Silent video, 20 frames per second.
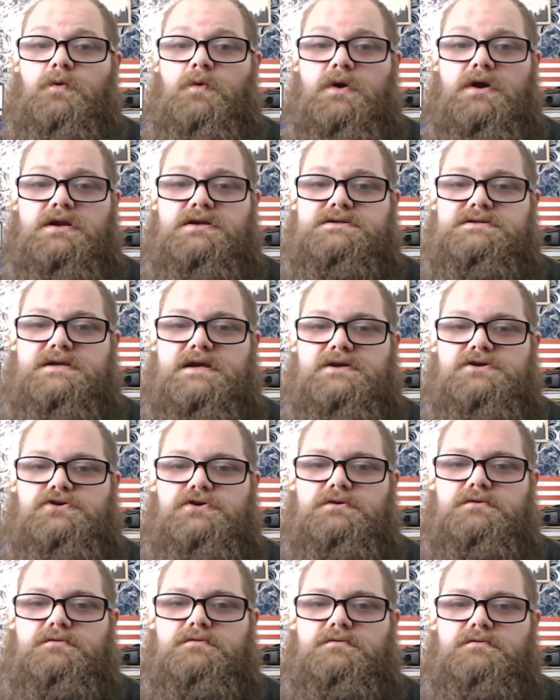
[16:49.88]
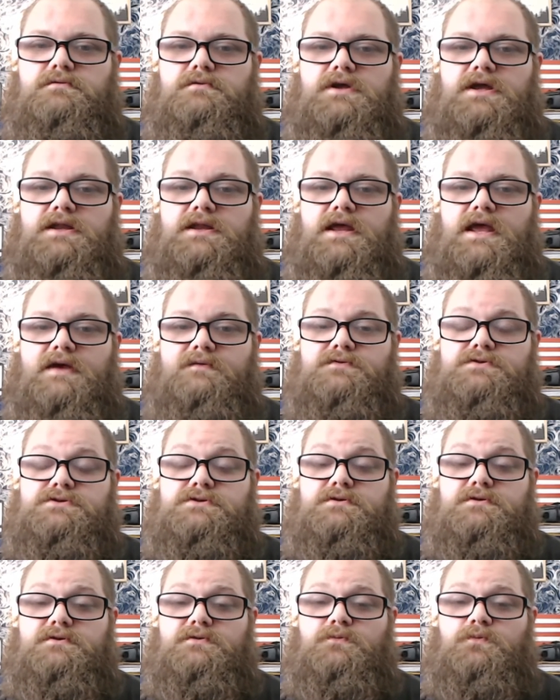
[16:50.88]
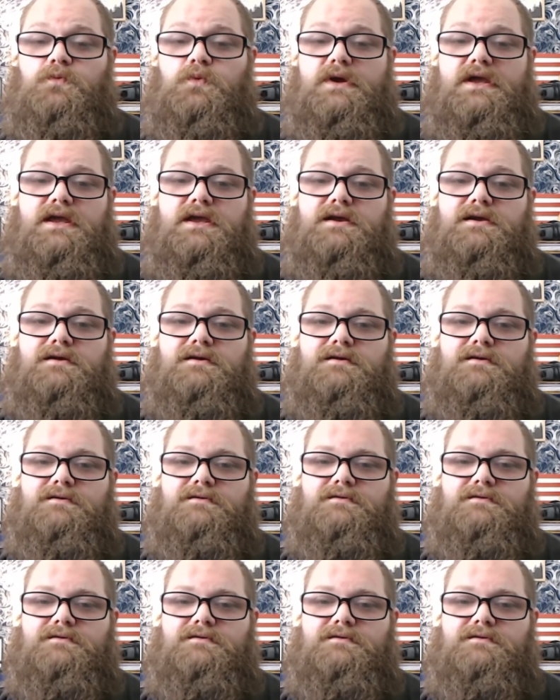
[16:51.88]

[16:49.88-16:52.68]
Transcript: organization, and they have a certain wing